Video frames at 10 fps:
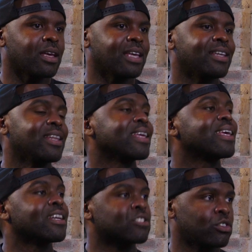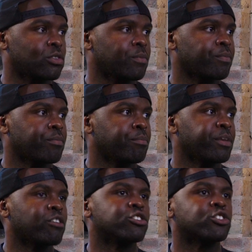he didn't get to do,
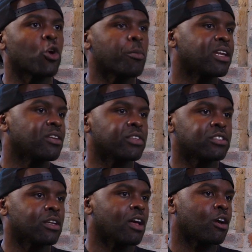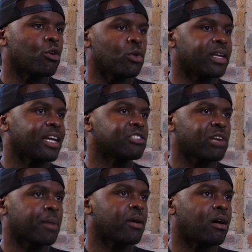because so many of us are caught in that
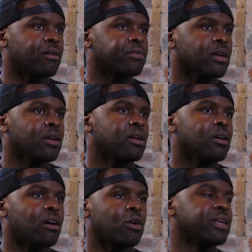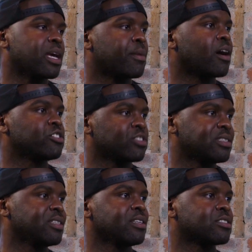trap of, oh yeah, but I just
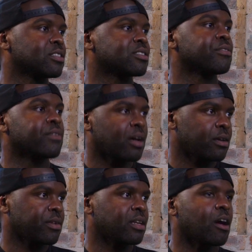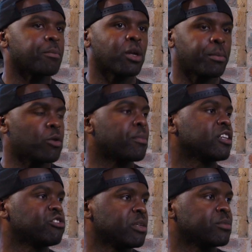need to survive, and I'm going to put my
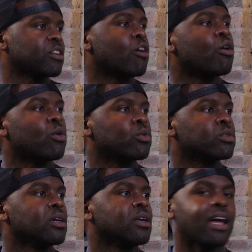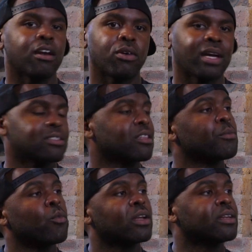dreams on hold, and I'll get to
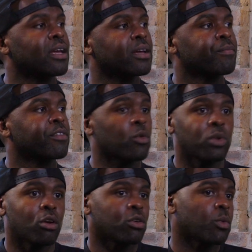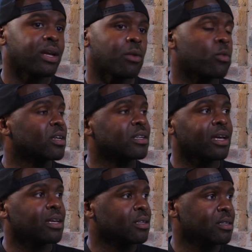them one day. Like, we don't know when that one
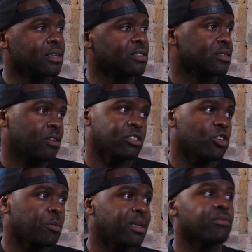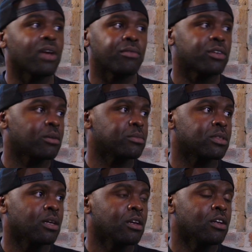day is coming, if it ever comes.
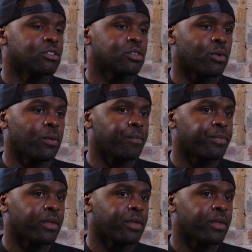So